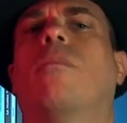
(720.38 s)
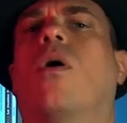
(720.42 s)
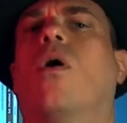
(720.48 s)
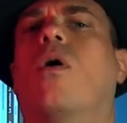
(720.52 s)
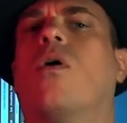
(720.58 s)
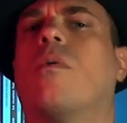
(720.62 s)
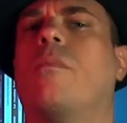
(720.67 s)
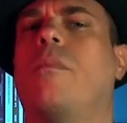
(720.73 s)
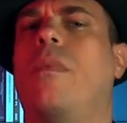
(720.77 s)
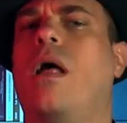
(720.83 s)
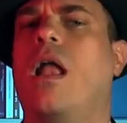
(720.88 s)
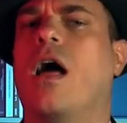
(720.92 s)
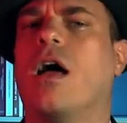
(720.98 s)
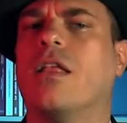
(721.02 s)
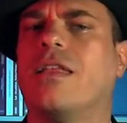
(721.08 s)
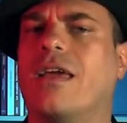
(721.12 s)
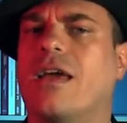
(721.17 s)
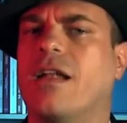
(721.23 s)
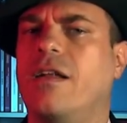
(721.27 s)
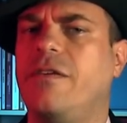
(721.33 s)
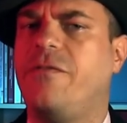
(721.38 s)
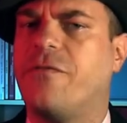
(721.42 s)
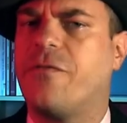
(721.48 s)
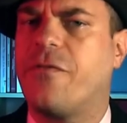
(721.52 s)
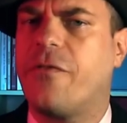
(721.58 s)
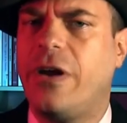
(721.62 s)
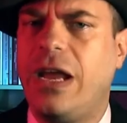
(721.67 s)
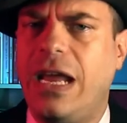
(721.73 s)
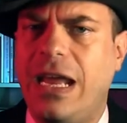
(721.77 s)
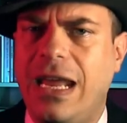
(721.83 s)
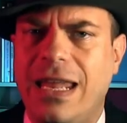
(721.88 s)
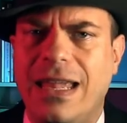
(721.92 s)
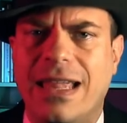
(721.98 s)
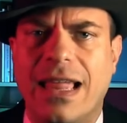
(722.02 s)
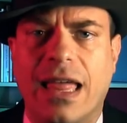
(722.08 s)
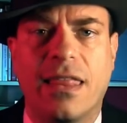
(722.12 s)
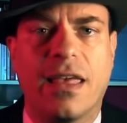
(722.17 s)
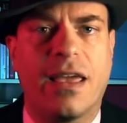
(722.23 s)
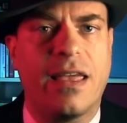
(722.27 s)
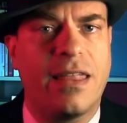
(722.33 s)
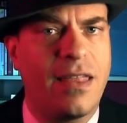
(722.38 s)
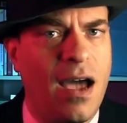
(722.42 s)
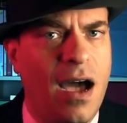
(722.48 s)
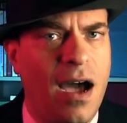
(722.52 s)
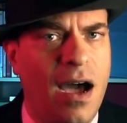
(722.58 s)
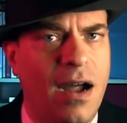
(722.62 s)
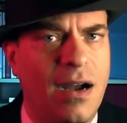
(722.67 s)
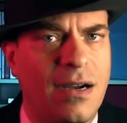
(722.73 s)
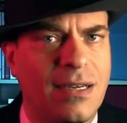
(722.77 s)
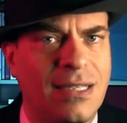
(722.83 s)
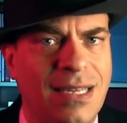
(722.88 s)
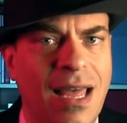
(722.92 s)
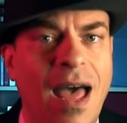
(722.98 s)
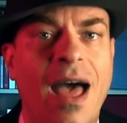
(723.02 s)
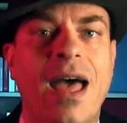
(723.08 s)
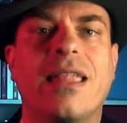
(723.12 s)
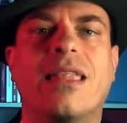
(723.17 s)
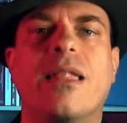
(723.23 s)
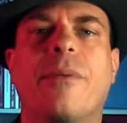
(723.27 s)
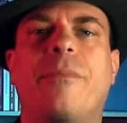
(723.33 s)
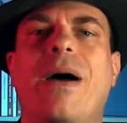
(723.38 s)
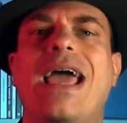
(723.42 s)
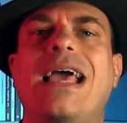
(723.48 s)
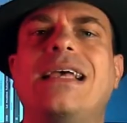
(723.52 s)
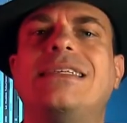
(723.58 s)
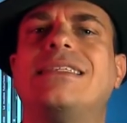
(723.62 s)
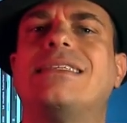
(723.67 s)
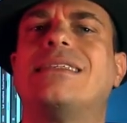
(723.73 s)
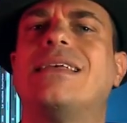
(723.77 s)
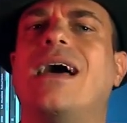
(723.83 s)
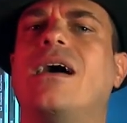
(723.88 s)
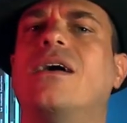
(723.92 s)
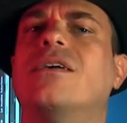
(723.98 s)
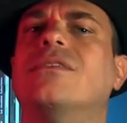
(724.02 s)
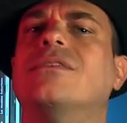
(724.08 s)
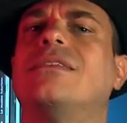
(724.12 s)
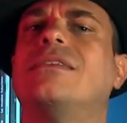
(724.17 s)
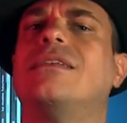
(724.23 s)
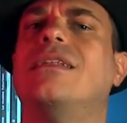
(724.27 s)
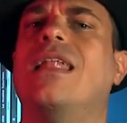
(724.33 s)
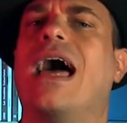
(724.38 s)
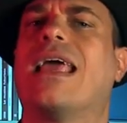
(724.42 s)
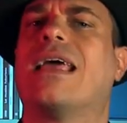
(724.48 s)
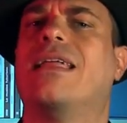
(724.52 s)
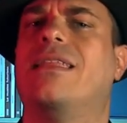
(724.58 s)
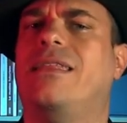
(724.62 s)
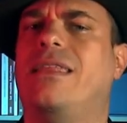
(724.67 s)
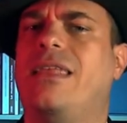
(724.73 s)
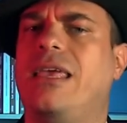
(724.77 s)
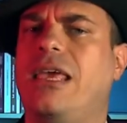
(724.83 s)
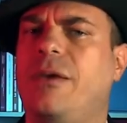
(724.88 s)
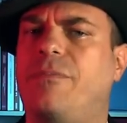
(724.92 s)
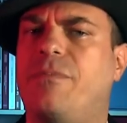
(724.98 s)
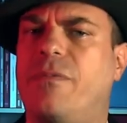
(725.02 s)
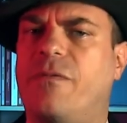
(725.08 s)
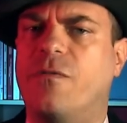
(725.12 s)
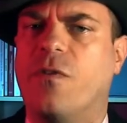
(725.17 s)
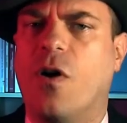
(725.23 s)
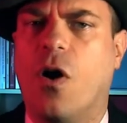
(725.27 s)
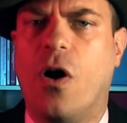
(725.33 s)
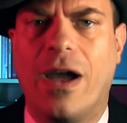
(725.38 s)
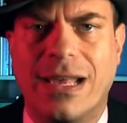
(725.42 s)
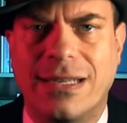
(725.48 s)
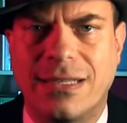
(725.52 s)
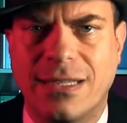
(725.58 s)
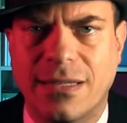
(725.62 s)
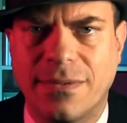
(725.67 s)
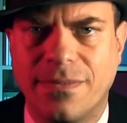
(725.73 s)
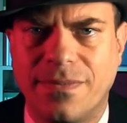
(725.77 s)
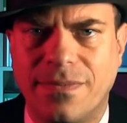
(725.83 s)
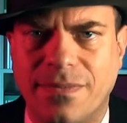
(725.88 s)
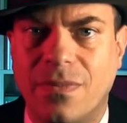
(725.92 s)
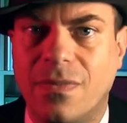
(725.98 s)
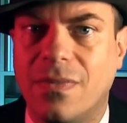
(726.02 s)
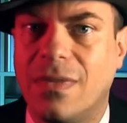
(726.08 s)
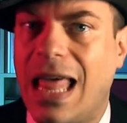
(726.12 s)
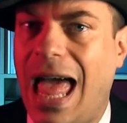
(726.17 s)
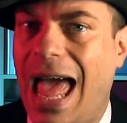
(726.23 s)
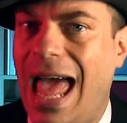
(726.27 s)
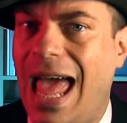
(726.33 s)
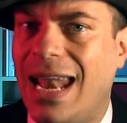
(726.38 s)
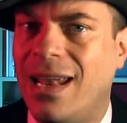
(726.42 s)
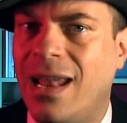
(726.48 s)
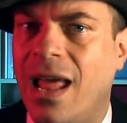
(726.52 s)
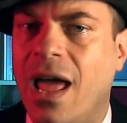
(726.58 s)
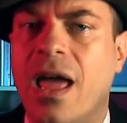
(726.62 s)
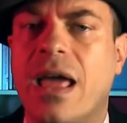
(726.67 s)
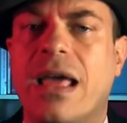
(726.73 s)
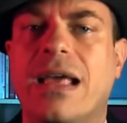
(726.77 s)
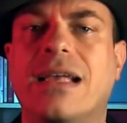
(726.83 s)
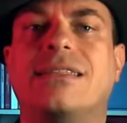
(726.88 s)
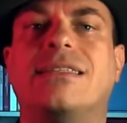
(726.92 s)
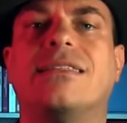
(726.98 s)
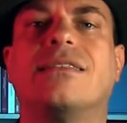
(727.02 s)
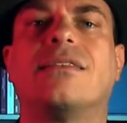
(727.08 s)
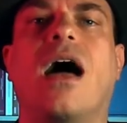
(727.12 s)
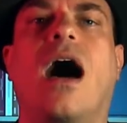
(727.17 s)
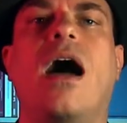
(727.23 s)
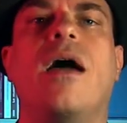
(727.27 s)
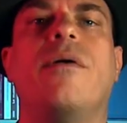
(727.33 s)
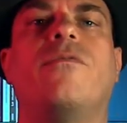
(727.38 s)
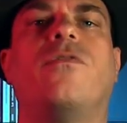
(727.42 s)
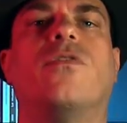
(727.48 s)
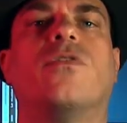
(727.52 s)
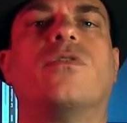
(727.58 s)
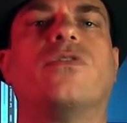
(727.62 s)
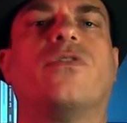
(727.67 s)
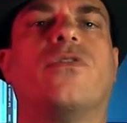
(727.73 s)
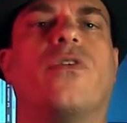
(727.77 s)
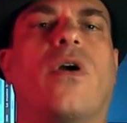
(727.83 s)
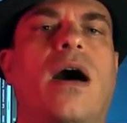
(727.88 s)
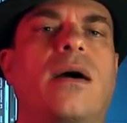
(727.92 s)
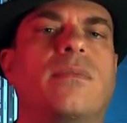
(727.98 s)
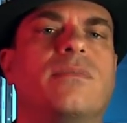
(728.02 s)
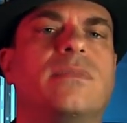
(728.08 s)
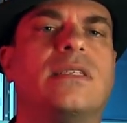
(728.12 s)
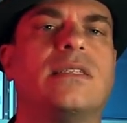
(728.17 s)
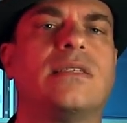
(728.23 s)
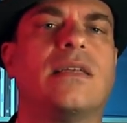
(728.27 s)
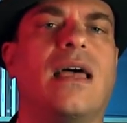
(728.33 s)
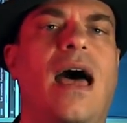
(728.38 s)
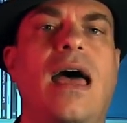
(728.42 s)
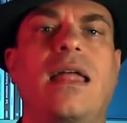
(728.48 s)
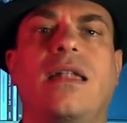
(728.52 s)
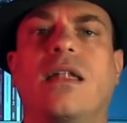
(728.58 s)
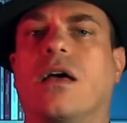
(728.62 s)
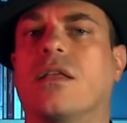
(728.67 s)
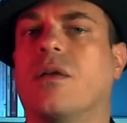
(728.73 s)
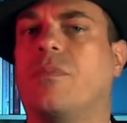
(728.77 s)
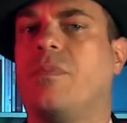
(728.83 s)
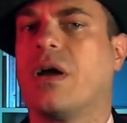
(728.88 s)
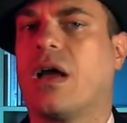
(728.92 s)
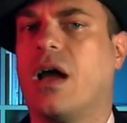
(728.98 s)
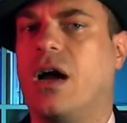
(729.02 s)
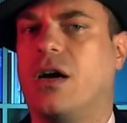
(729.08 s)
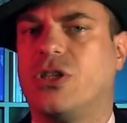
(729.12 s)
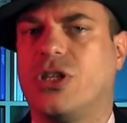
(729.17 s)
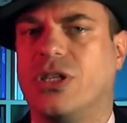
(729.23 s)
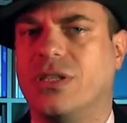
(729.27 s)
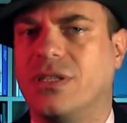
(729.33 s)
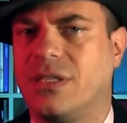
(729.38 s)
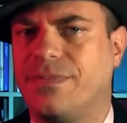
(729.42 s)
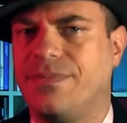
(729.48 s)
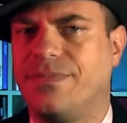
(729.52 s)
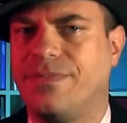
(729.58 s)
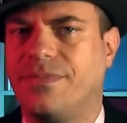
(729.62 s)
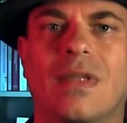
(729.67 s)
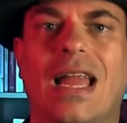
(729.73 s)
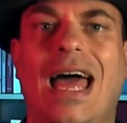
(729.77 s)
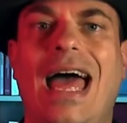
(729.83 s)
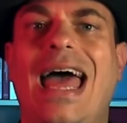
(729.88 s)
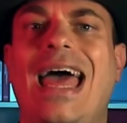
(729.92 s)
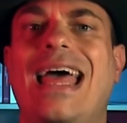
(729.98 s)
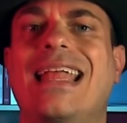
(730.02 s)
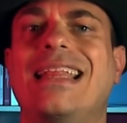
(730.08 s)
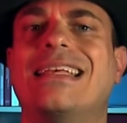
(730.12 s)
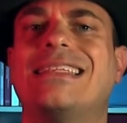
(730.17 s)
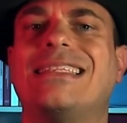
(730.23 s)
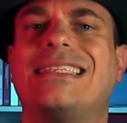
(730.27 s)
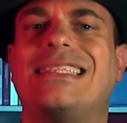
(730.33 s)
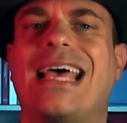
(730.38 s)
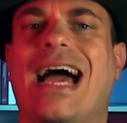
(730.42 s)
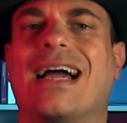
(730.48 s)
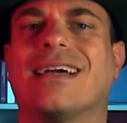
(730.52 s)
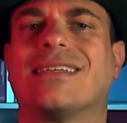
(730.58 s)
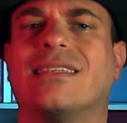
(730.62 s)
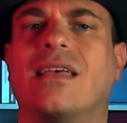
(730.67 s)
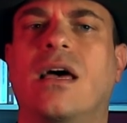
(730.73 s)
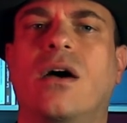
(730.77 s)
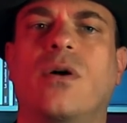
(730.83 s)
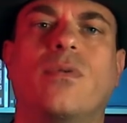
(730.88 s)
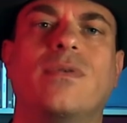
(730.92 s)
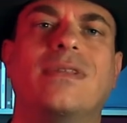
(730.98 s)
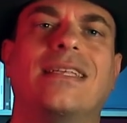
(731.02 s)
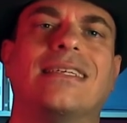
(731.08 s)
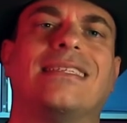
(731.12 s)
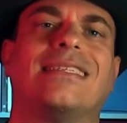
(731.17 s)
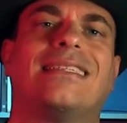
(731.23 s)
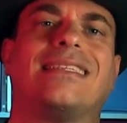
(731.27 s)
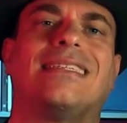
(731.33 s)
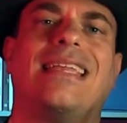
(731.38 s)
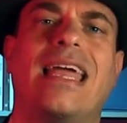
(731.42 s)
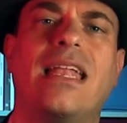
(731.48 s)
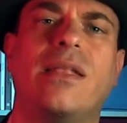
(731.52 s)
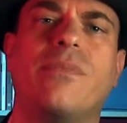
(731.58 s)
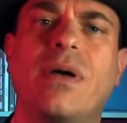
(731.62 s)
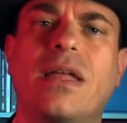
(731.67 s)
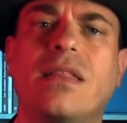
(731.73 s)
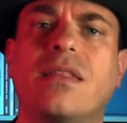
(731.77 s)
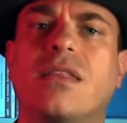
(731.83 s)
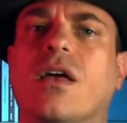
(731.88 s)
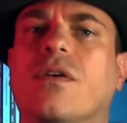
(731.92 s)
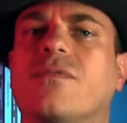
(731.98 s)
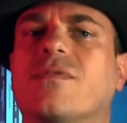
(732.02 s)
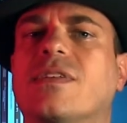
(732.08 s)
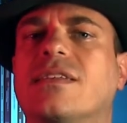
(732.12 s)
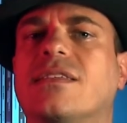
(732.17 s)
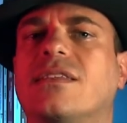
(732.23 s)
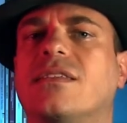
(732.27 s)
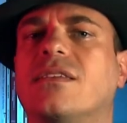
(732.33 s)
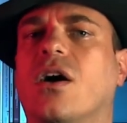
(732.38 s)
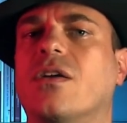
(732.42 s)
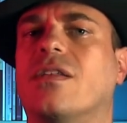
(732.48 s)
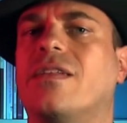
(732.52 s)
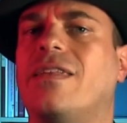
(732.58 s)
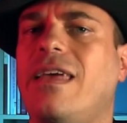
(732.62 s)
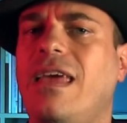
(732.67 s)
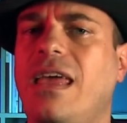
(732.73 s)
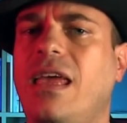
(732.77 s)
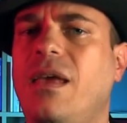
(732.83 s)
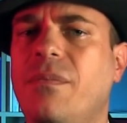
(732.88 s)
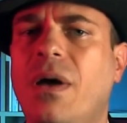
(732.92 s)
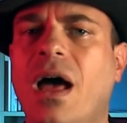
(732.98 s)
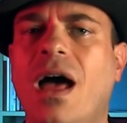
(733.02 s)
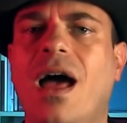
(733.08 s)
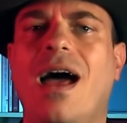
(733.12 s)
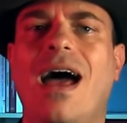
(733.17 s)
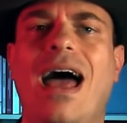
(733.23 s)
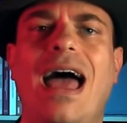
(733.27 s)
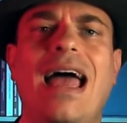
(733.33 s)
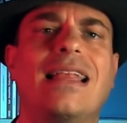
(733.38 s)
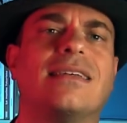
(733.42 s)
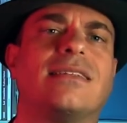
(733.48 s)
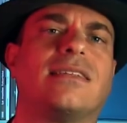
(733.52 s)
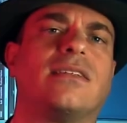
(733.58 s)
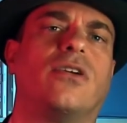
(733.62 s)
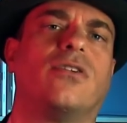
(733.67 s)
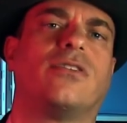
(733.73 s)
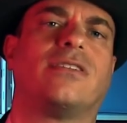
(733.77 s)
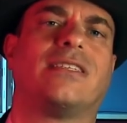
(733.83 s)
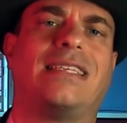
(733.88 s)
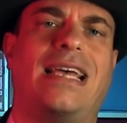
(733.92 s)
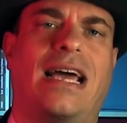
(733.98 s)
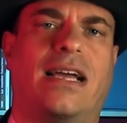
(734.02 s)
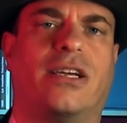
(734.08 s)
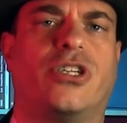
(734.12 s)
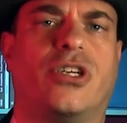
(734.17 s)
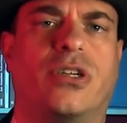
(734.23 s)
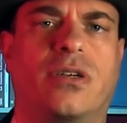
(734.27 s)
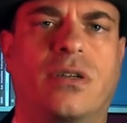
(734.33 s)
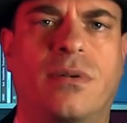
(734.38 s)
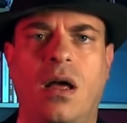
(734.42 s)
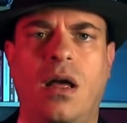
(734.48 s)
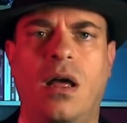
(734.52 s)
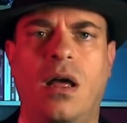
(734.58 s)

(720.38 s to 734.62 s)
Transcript: more melodically free than the guitars, the bass sounds like a deep voice. Then it's time for drums and other percussions, and the sax, the statement of the song theme and the solo section.